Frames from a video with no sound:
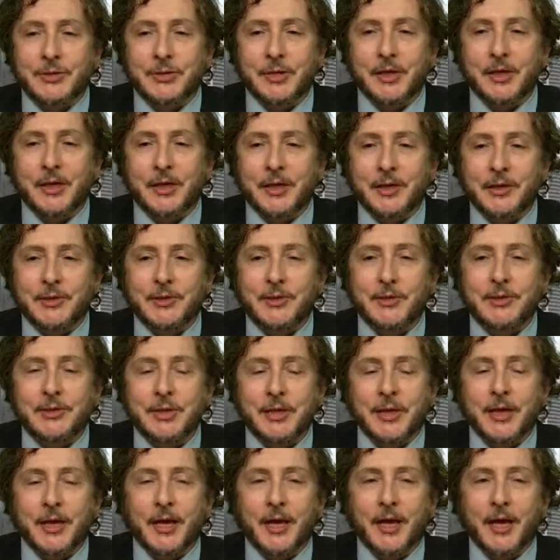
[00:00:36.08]

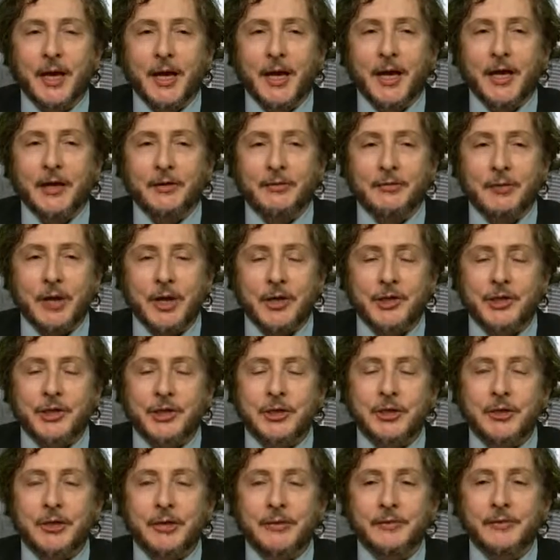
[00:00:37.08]
States and
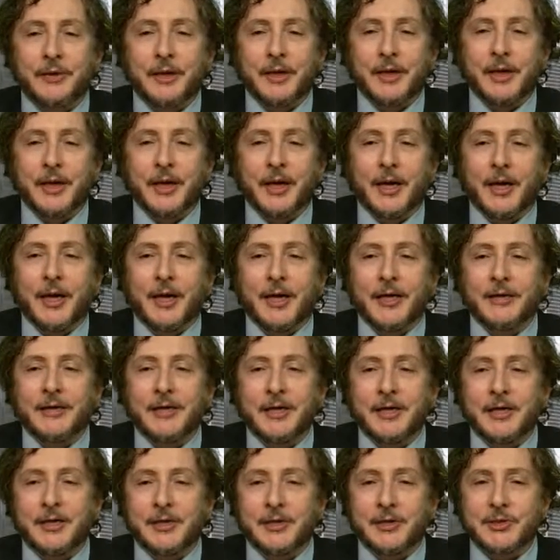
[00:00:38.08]
Russia. And I
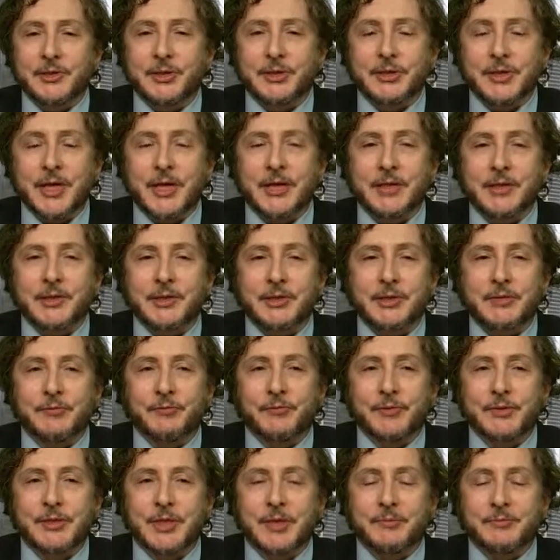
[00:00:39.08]
think he has sensed
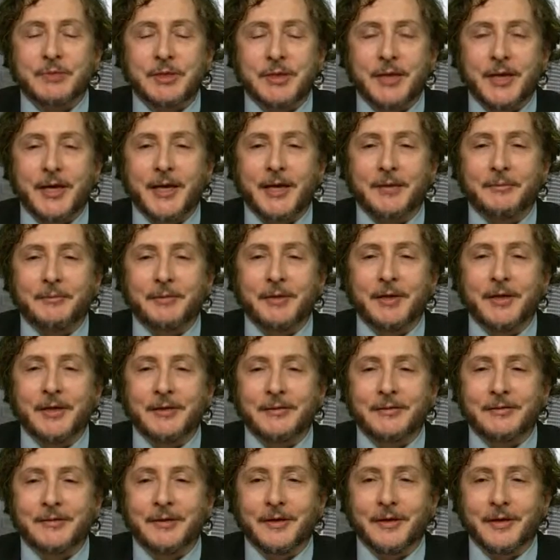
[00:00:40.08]
for some time
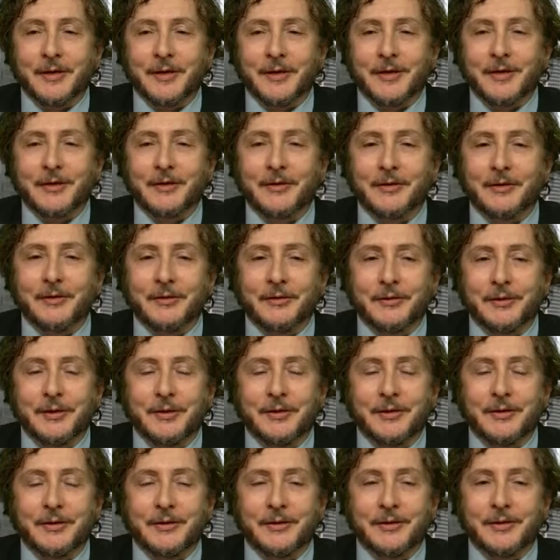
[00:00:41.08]
that
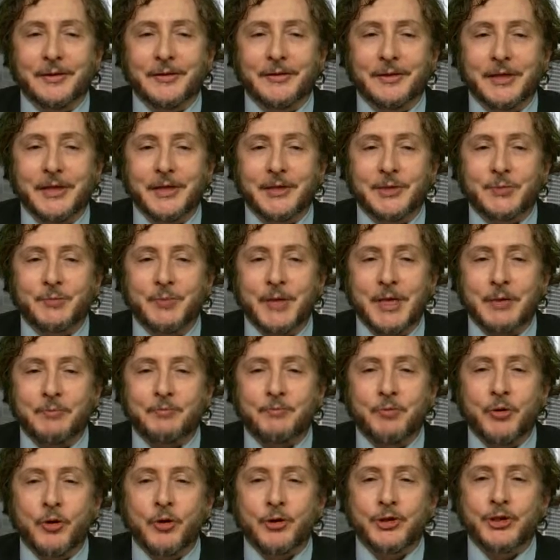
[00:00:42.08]
that he's
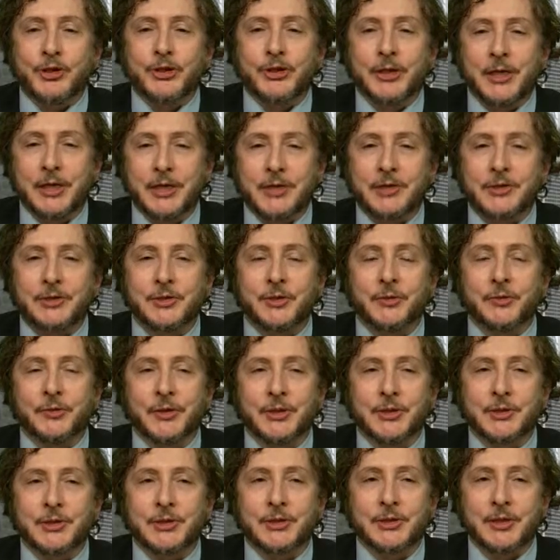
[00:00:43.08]
being pushed into
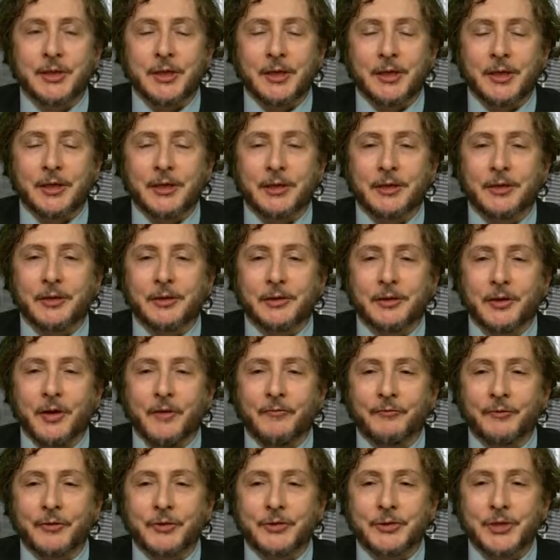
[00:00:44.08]
this
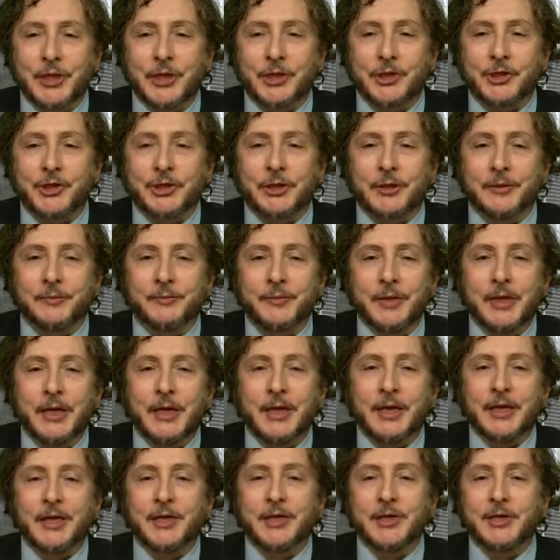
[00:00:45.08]
confrontation.
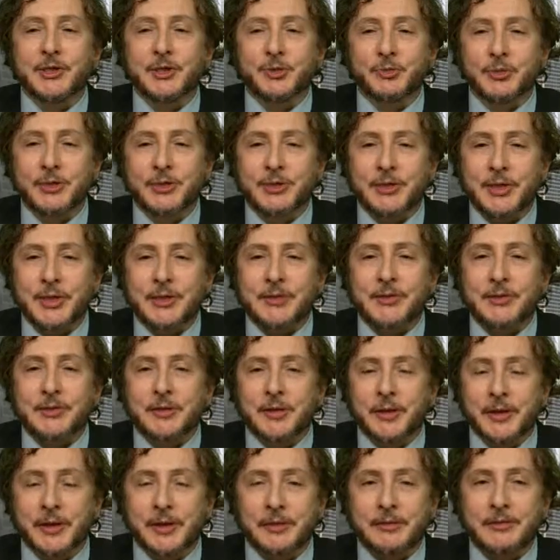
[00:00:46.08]
He is
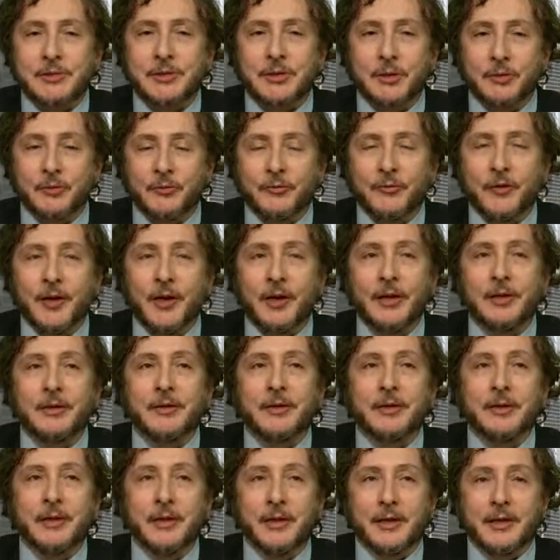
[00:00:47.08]
resisting so
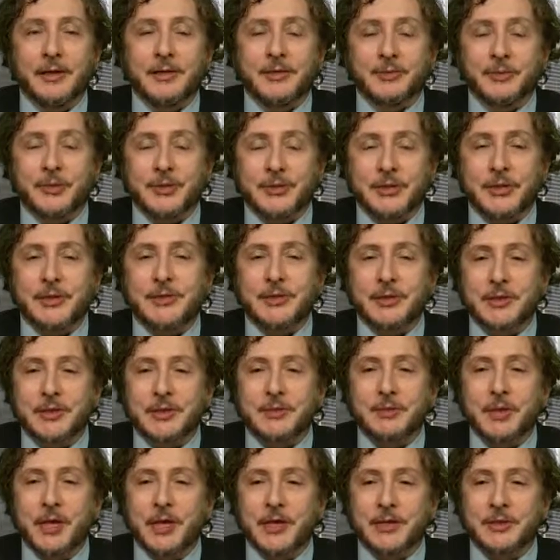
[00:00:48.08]
far. He's resisted
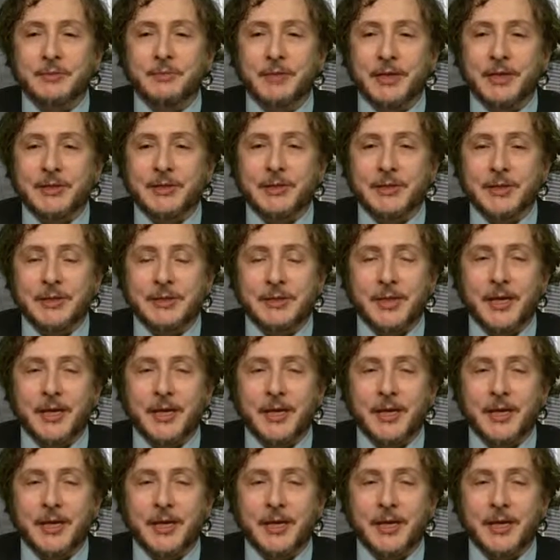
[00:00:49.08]
as best he